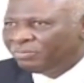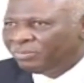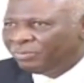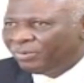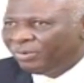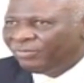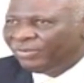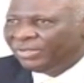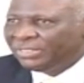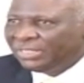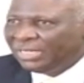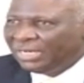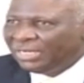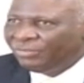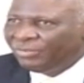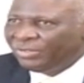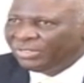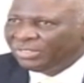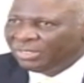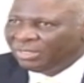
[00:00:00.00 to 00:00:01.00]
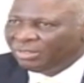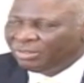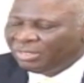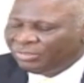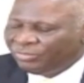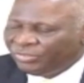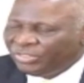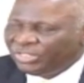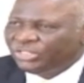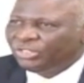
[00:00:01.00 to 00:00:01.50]
poverty
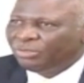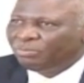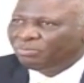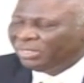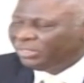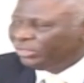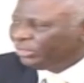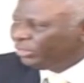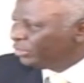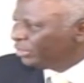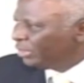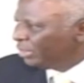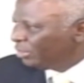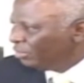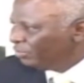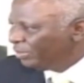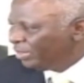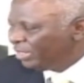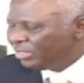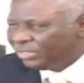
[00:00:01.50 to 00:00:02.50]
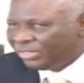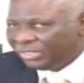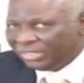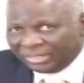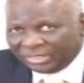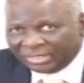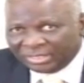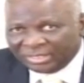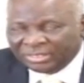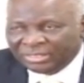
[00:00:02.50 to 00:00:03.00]
alleviation measures the government is
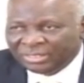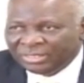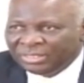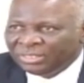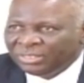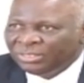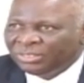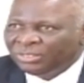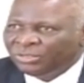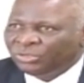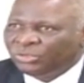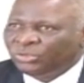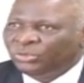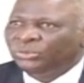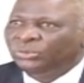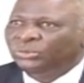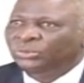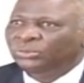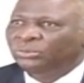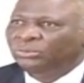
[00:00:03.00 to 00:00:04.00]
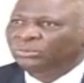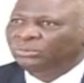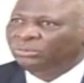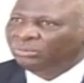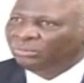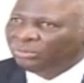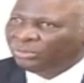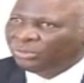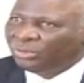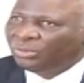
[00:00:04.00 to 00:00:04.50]
taking to,
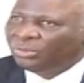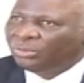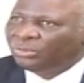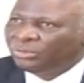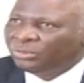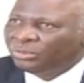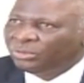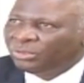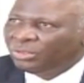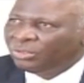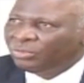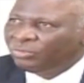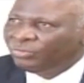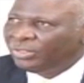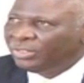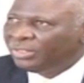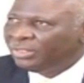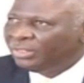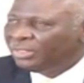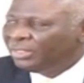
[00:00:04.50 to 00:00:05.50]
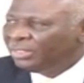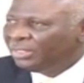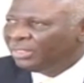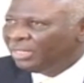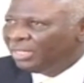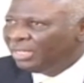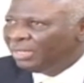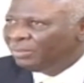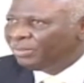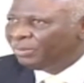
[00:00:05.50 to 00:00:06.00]
to sort of
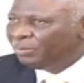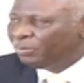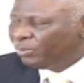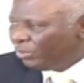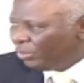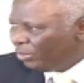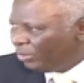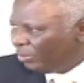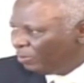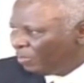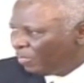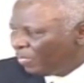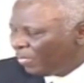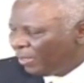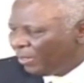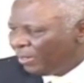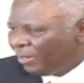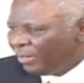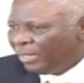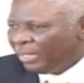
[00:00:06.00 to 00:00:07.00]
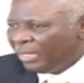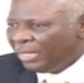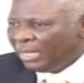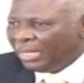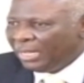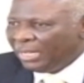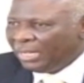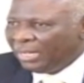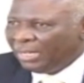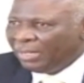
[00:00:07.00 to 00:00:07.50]
help the poor.
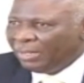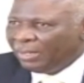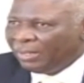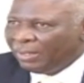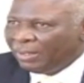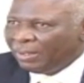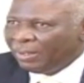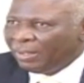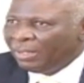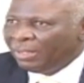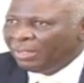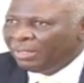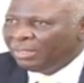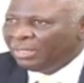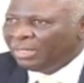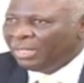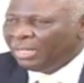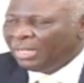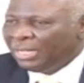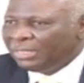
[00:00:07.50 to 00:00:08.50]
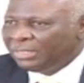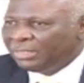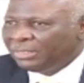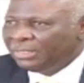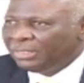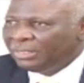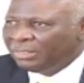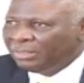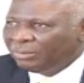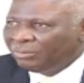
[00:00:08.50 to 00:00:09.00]
I
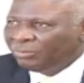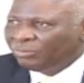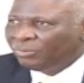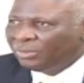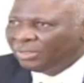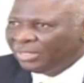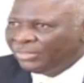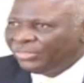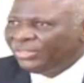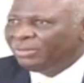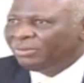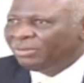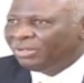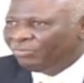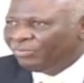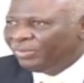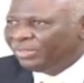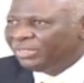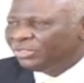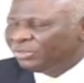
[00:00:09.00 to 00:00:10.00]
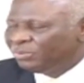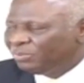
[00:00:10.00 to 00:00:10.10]
think government is